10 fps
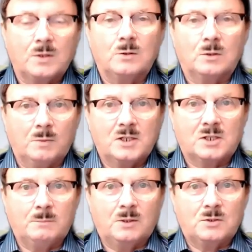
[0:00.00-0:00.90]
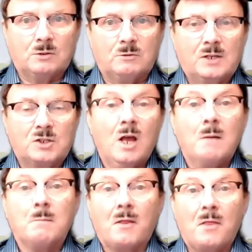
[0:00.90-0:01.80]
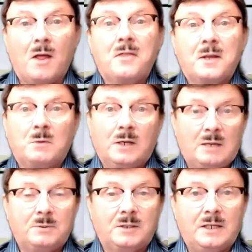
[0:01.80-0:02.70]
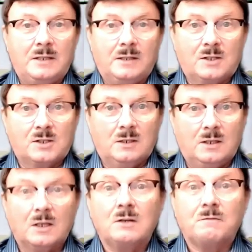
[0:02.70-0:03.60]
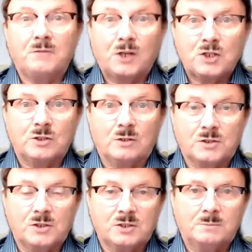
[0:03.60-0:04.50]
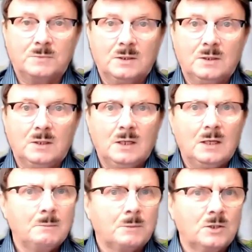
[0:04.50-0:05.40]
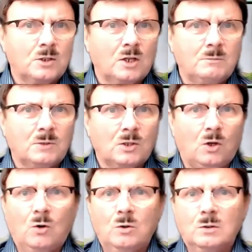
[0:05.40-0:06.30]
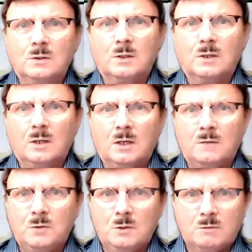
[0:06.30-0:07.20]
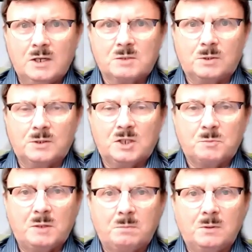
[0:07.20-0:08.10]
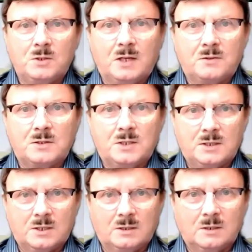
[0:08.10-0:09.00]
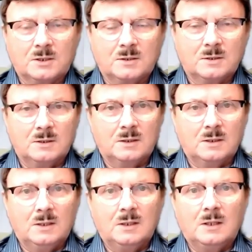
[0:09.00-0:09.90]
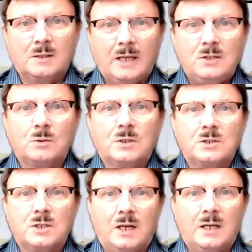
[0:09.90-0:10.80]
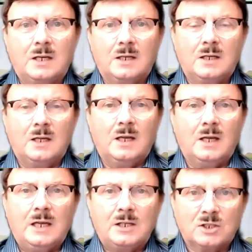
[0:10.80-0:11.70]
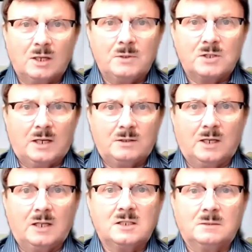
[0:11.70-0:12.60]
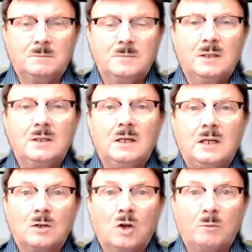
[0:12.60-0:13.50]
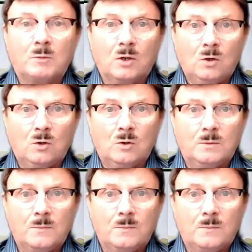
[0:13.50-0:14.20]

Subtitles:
You can place them under arrest, but nothing will happen in that fictional system. But under common law, if you arrest one of these people, you get the details, then you can take a summons out against them in common law.